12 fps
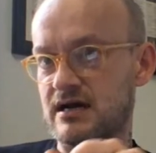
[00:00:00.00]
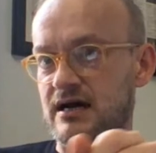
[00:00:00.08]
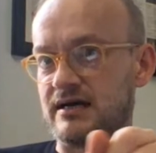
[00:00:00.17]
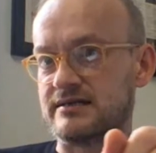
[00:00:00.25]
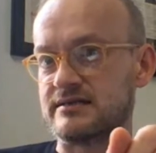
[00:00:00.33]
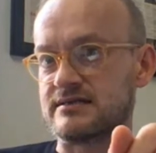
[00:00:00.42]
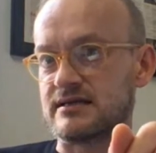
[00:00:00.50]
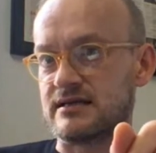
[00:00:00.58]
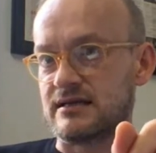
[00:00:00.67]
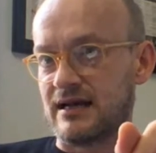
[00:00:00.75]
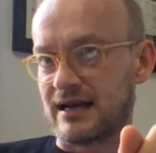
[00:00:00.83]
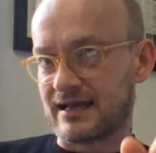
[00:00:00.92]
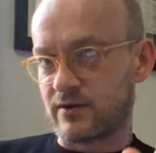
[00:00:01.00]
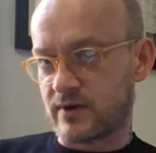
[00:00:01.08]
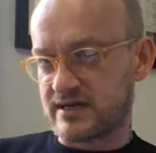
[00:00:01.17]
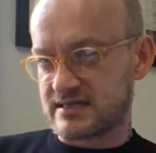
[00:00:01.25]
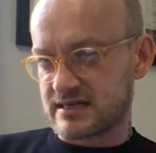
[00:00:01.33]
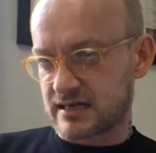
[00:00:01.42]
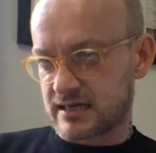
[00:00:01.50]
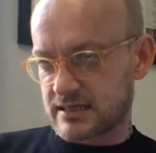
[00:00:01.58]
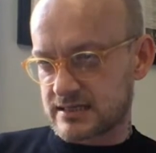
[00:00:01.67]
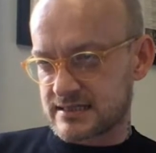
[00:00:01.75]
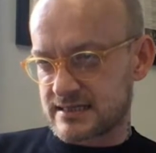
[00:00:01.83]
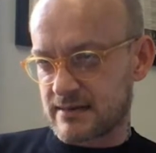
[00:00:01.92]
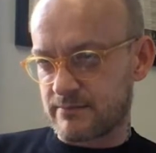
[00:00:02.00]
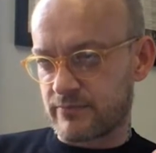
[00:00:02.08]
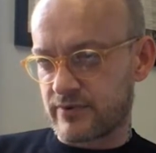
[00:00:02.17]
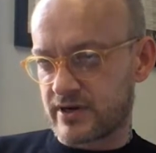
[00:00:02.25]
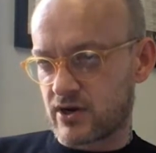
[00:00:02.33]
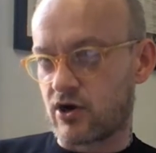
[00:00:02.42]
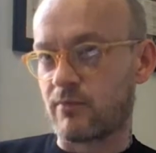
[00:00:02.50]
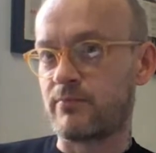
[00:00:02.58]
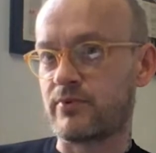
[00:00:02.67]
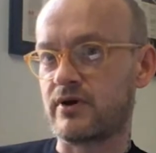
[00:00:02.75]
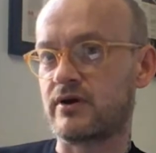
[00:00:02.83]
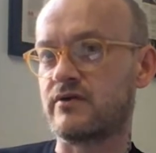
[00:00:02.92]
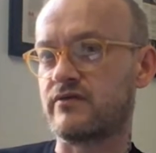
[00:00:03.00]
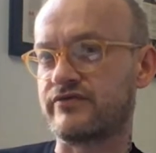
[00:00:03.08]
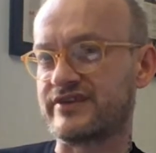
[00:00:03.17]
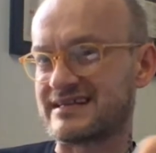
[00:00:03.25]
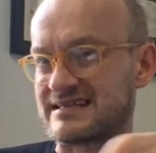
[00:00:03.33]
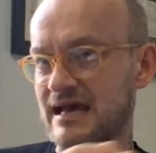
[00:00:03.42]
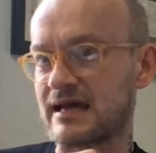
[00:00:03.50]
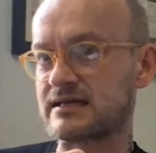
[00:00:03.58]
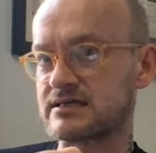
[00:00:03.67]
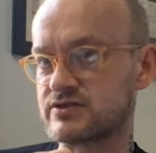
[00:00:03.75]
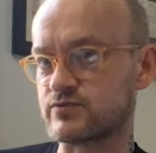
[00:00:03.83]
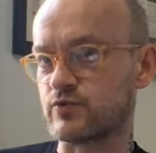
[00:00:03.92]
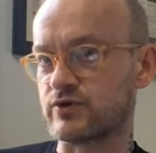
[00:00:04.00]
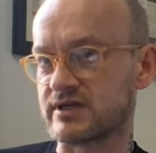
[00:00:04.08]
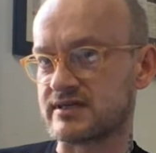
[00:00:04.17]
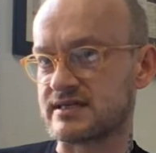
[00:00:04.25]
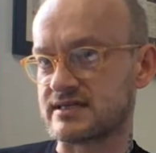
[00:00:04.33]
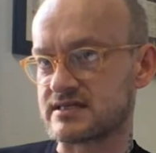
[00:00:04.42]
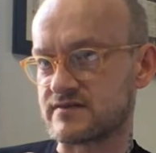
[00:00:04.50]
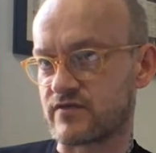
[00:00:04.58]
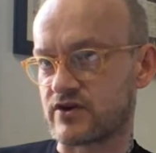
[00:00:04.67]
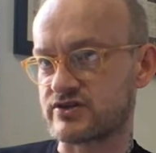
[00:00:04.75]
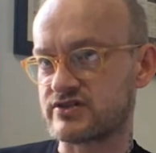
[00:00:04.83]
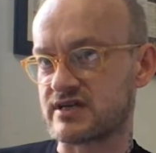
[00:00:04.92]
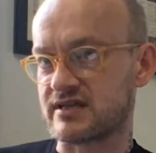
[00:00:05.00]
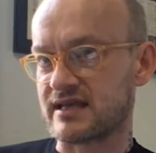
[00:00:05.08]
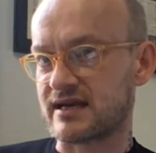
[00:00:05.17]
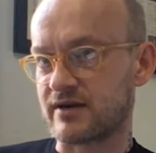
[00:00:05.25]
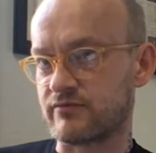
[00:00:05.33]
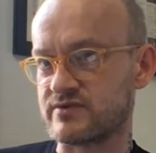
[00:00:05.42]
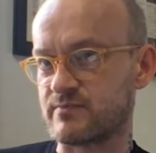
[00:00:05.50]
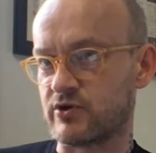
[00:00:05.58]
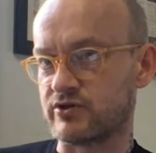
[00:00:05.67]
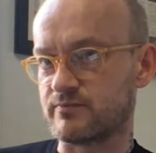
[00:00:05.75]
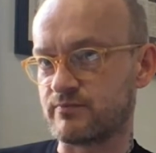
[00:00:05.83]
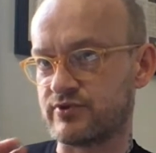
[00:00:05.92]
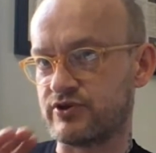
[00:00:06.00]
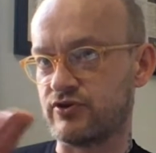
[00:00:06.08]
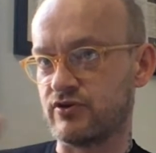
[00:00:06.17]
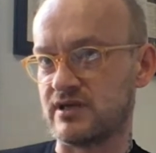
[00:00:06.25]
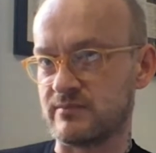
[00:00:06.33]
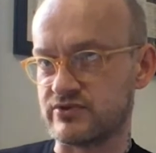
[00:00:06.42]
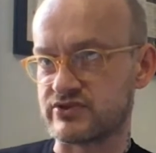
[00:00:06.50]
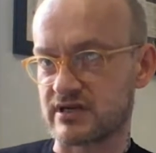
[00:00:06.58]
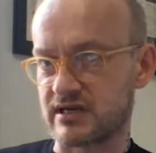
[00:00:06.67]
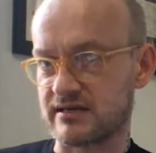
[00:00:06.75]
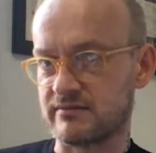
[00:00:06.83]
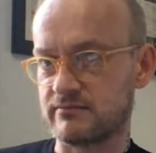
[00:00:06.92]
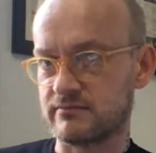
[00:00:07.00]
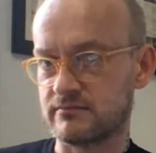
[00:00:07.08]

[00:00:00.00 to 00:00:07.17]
Mm. And likewise, in a contemporary opera, the text would exist first. And then I respond purely musically.